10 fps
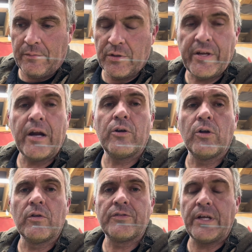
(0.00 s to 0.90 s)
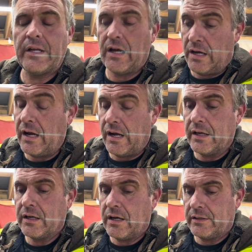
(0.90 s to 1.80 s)
materials, and I
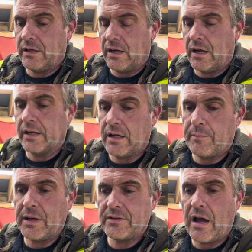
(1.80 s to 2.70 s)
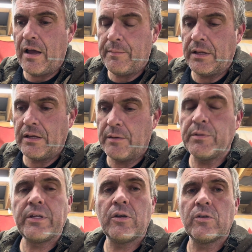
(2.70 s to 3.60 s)
got my time and
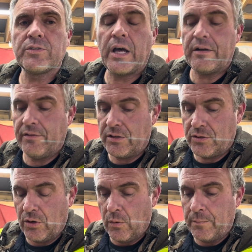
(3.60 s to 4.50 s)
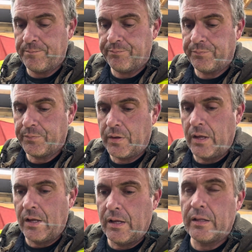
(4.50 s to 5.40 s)
materials out of it, so
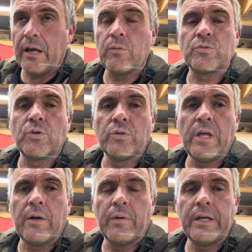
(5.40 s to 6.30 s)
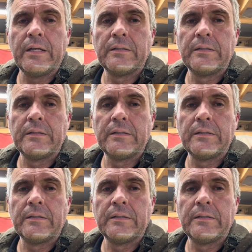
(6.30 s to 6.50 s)
that was good that way.